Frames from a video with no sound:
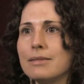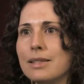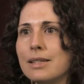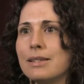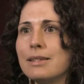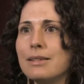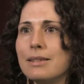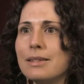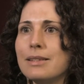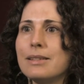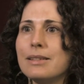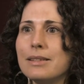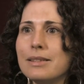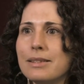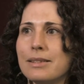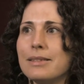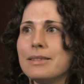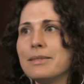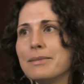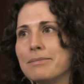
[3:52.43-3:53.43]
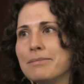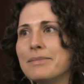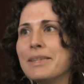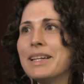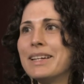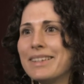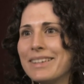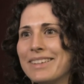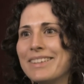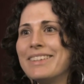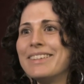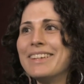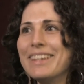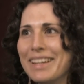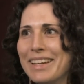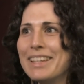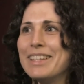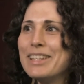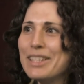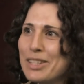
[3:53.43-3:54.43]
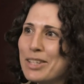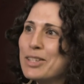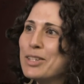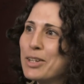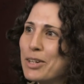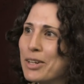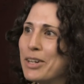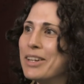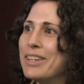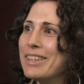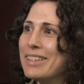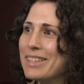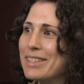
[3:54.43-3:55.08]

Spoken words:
this is this is good.